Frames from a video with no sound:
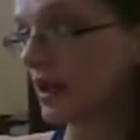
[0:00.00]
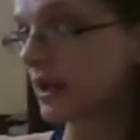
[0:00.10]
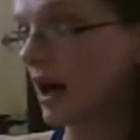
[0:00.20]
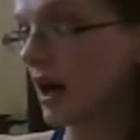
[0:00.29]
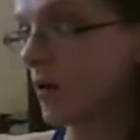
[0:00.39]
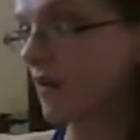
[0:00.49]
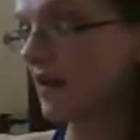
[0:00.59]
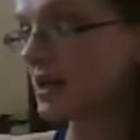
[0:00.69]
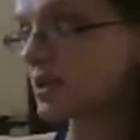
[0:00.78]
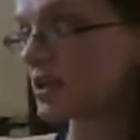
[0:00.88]
Now,
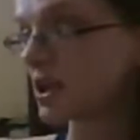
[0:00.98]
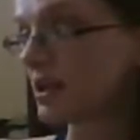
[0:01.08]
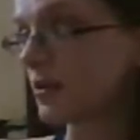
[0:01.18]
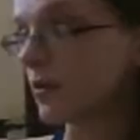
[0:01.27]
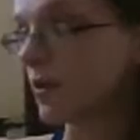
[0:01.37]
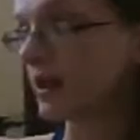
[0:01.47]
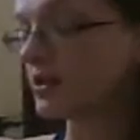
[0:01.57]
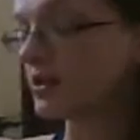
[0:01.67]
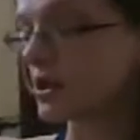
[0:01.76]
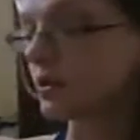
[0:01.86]
eventually, when
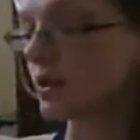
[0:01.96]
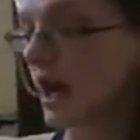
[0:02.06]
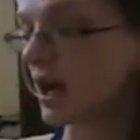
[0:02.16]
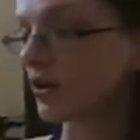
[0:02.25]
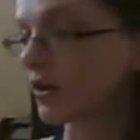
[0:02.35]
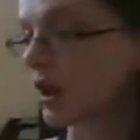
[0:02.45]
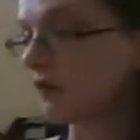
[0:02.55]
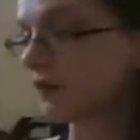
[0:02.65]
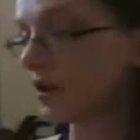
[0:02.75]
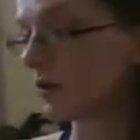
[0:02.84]
I do get a
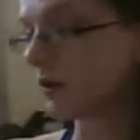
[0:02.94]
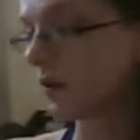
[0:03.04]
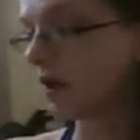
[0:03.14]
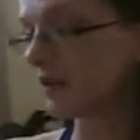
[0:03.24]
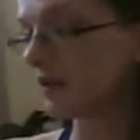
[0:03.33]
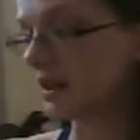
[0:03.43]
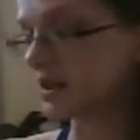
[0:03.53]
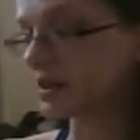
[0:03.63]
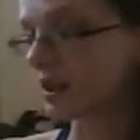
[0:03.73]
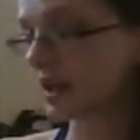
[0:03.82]
few of
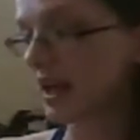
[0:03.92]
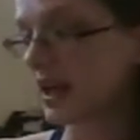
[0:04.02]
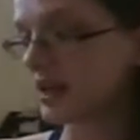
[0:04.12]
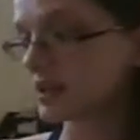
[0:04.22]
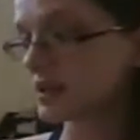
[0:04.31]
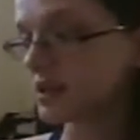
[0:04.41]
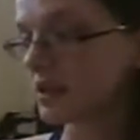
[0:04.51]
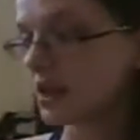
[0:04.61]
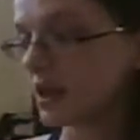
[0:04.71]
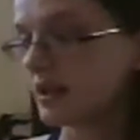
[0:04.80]
these kits,
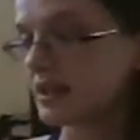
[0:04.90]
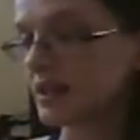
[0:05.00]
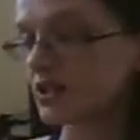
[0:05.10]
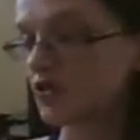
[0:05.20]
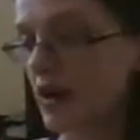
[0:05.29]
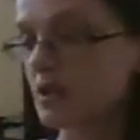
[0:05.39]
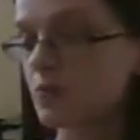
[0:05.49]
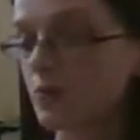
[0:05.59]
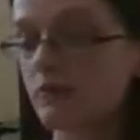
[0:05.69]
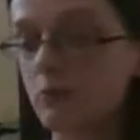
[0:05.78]
these
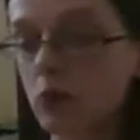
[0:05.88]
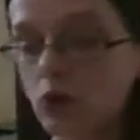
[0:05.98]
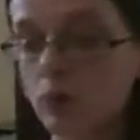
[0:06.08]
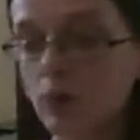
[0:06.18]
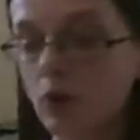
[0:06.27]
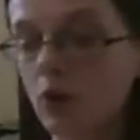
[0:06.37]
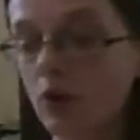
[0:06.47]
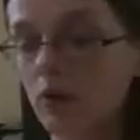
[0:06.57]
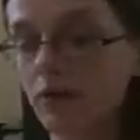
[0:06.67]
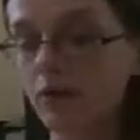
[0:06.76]
trays with
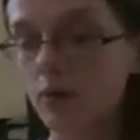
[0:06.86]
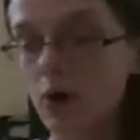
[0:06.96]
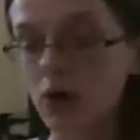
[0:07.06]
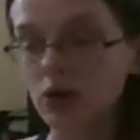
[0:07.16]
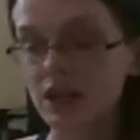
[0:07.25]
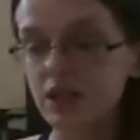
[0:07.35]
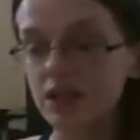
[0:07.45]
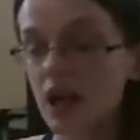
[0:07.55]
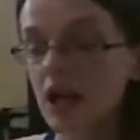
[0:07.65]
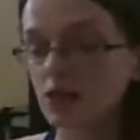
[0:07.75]
multiple of the
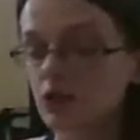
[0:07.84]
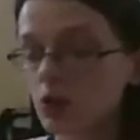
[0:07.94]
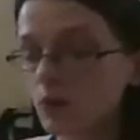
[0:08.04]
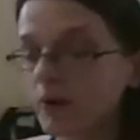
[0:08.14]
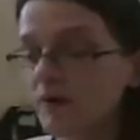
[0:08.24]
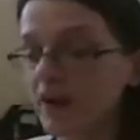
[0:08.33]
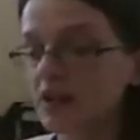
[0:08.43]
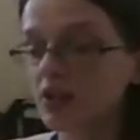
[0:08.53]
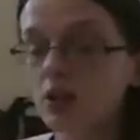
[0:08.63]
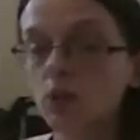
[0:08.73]
boxes, do
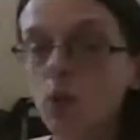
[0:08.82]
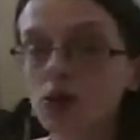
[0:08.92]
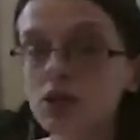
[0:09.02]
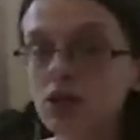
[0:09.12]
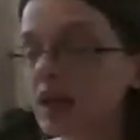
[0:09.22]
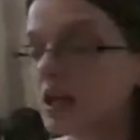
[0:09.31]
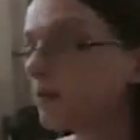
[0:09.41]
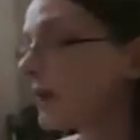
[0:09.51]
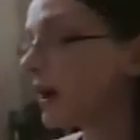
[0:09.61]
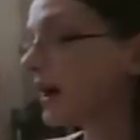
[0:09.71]
eventually want to
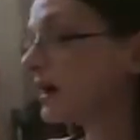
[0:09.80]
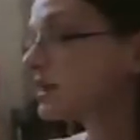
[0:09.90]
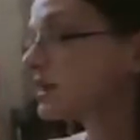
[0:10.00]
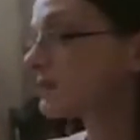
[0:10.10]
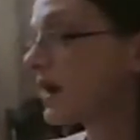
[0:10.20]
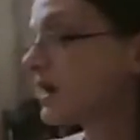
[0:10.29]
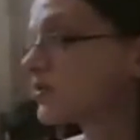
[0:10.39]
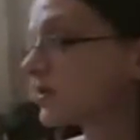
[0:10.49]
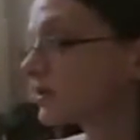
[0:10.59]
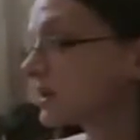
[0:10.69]
keep my spare
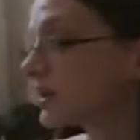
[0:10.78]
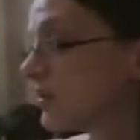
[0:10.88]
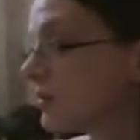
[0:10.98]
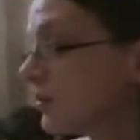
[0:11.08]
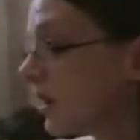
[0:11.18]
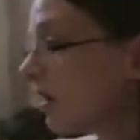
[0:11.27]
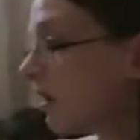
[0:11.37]
drills in them